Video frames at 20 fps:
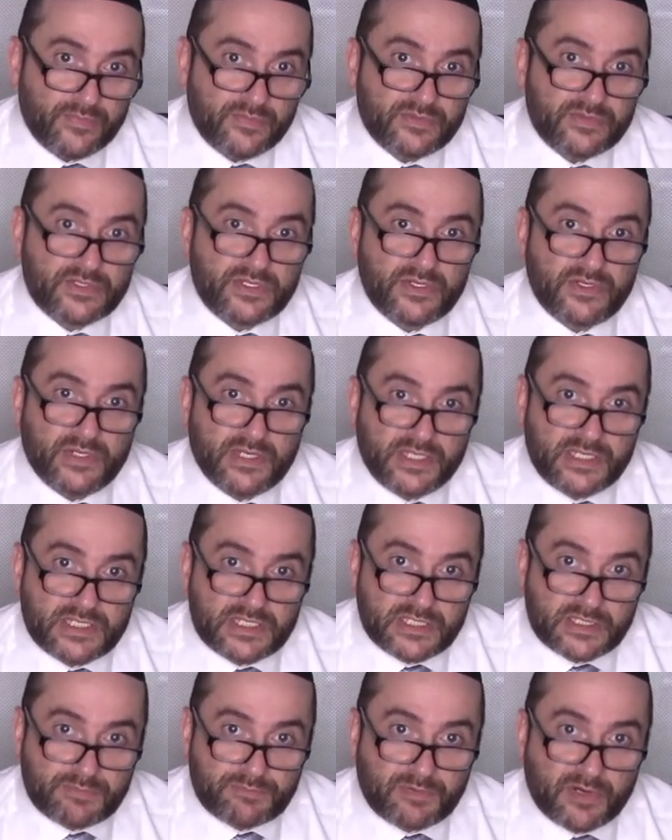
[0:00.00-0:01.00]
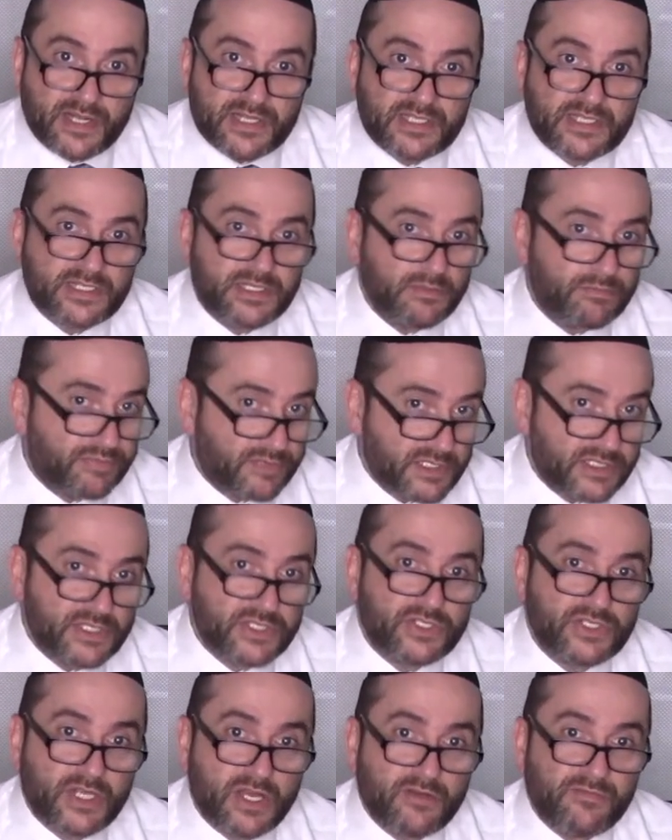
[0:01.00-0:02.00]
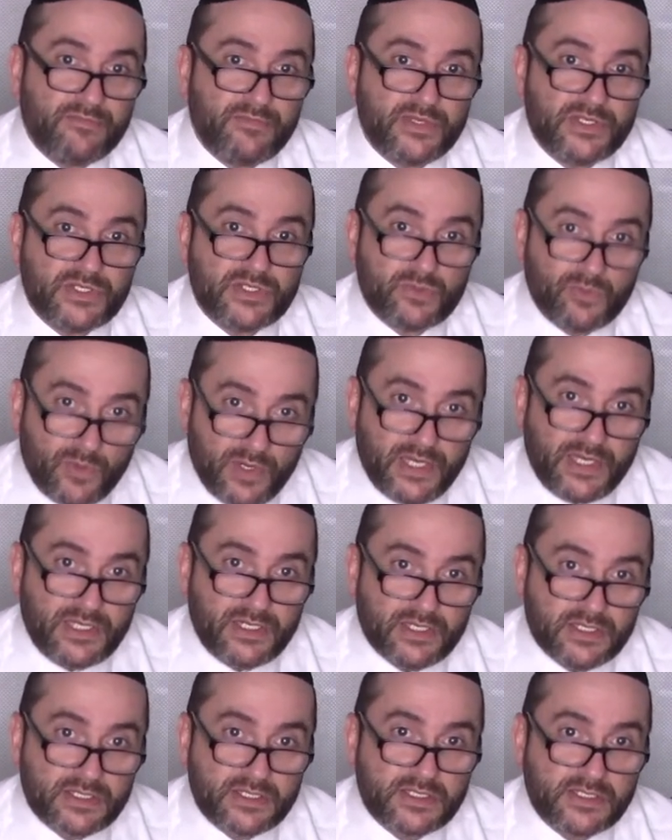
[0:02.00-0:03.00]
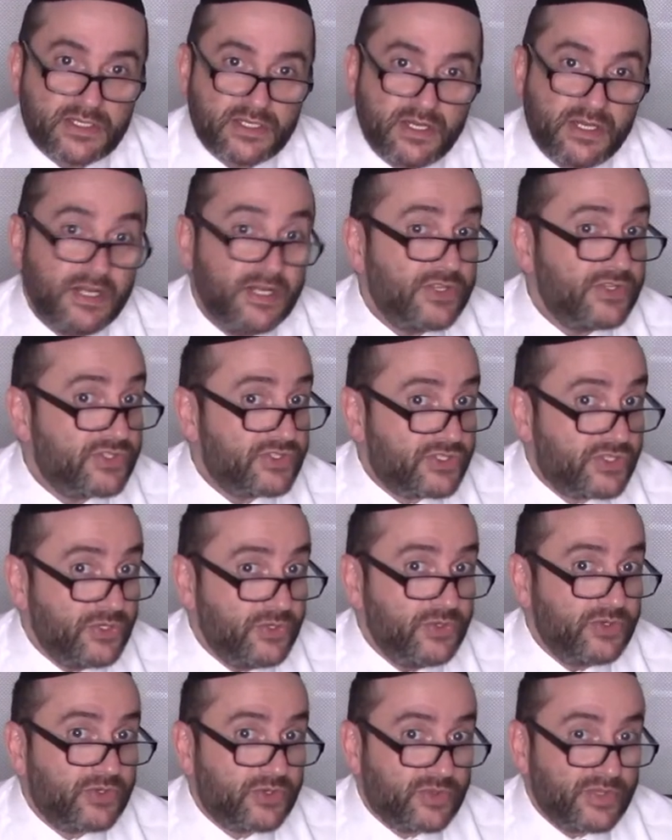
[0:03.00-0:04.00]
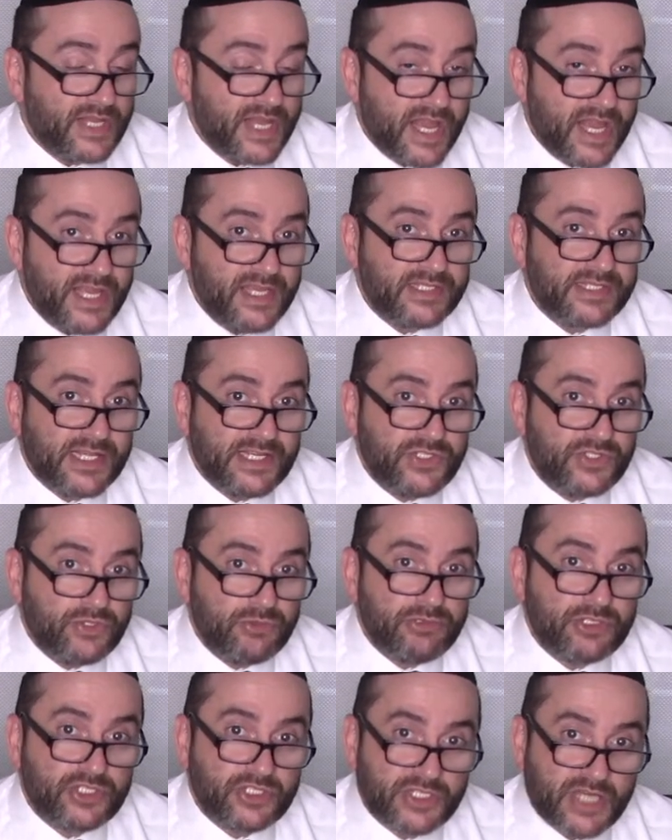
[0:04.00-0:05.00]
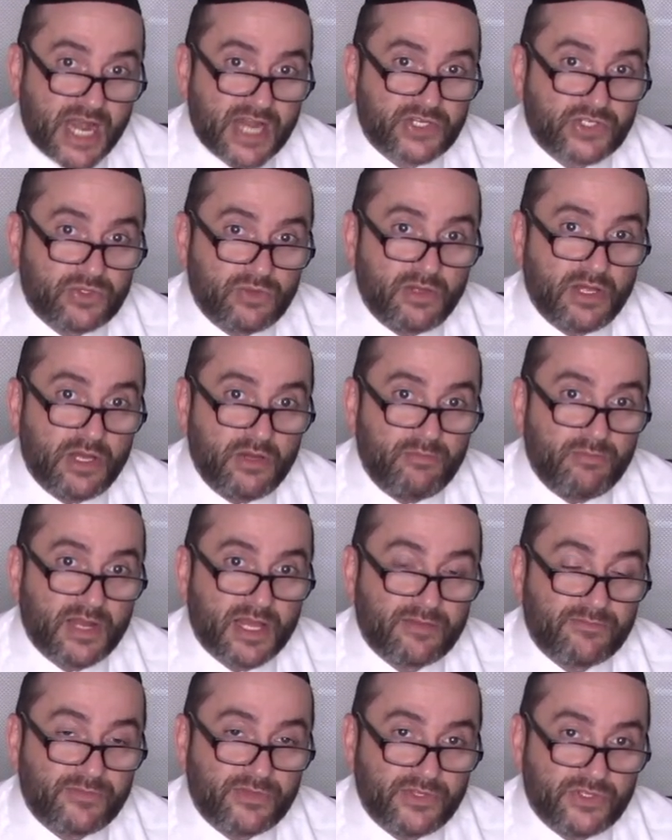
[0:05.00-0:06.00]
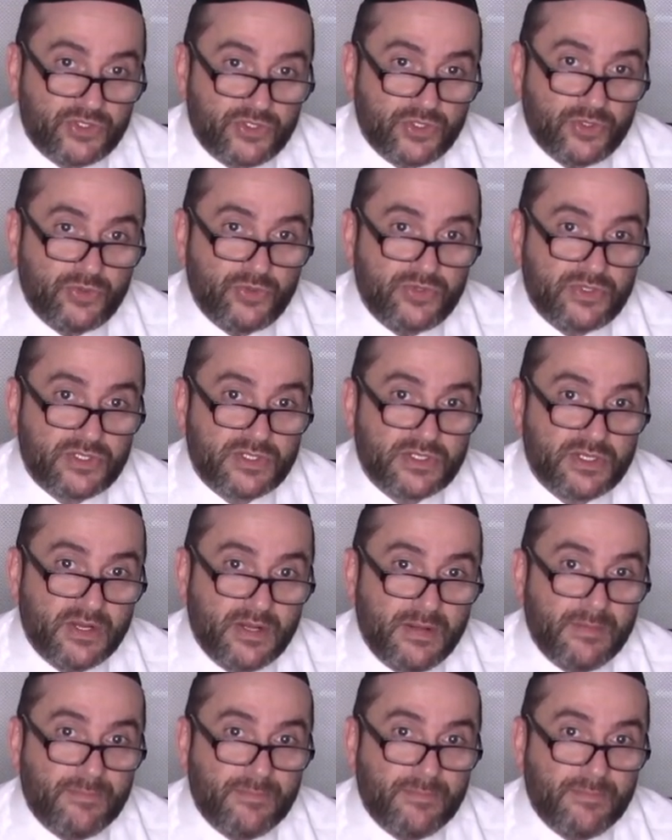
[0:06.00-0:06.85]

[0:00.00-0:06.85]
to express the British government's willingness to create a Jewish national homeland for the Jews.